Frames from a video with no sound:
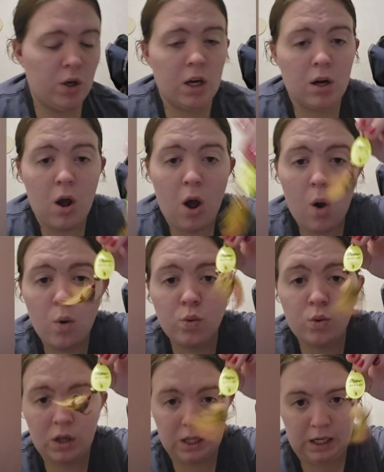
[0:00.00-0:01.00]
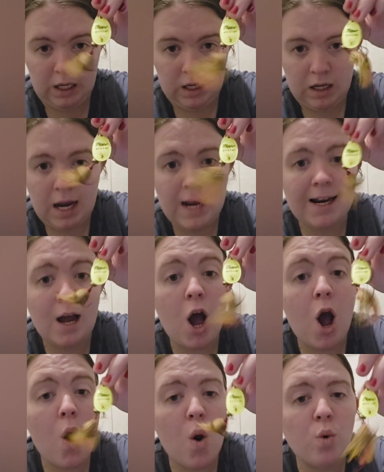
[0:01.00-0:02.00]
can only and
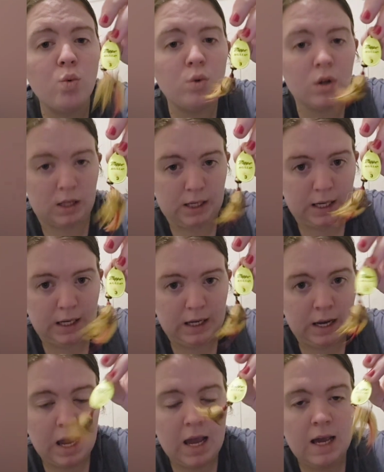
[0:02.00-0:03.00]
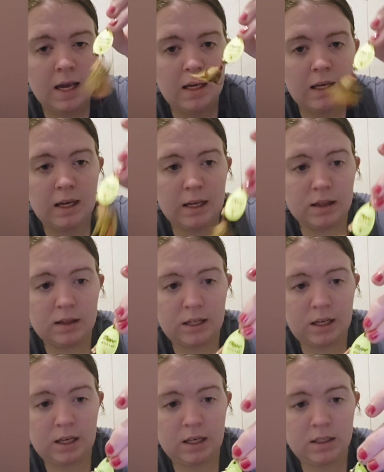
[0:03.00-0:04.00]
only get
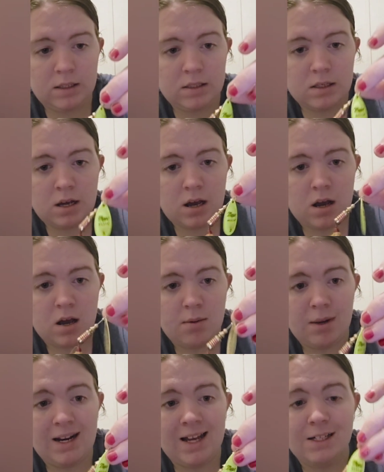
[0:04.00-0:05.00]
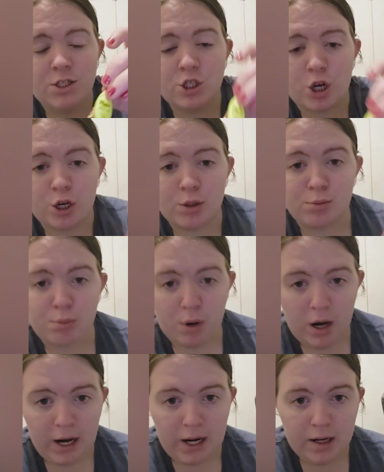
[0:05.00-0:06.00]
these in a certain
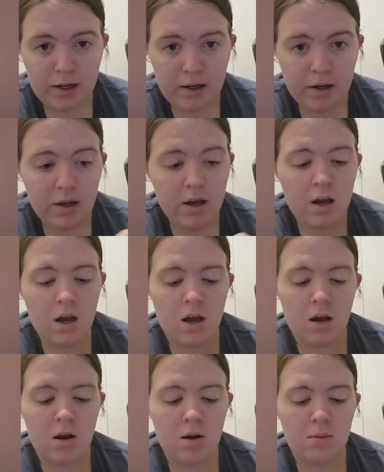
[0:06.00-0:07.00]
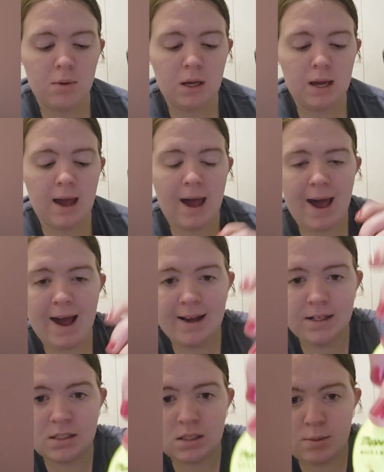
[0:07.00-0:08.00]
brand. It
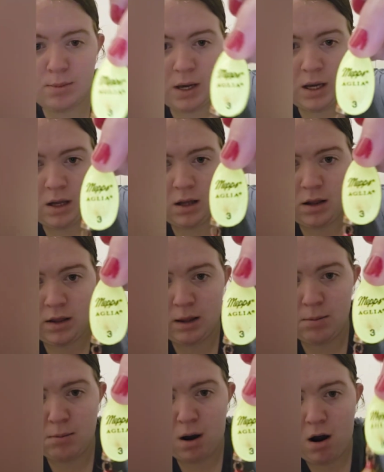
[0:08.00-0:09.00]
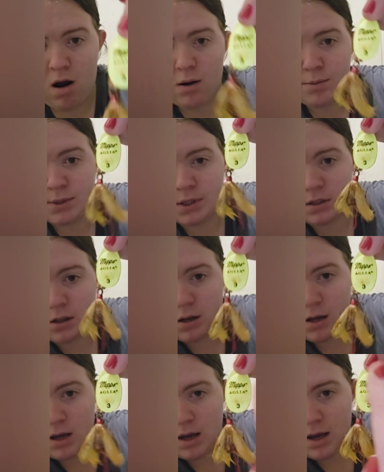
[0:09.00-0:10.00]
has to be the mops.
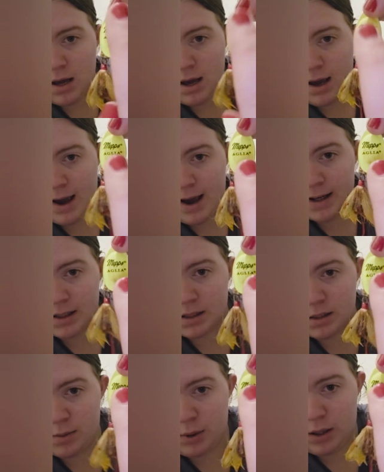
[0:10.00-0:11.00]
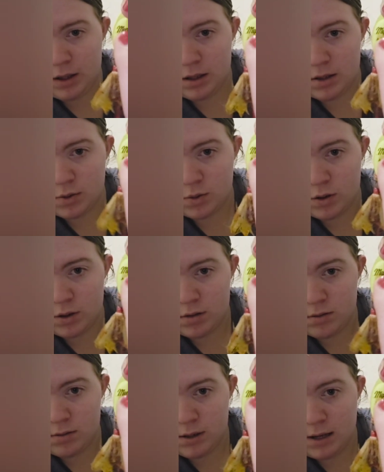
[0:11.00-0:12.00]
It has to be this one.
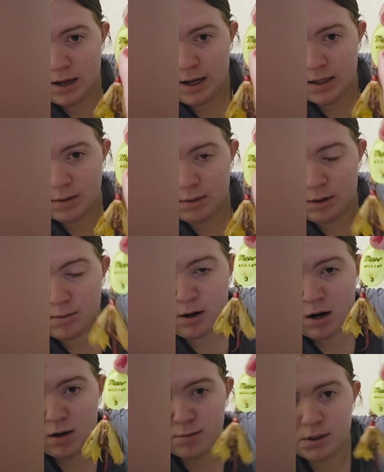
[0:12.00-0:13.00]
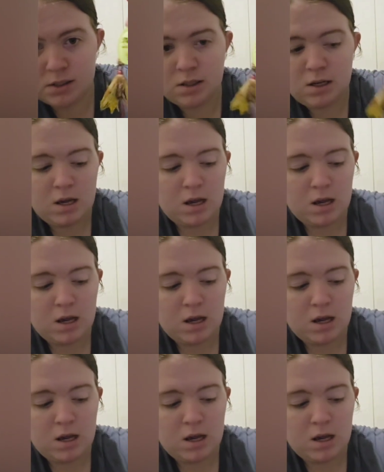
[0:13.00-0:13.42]
It has to be the mops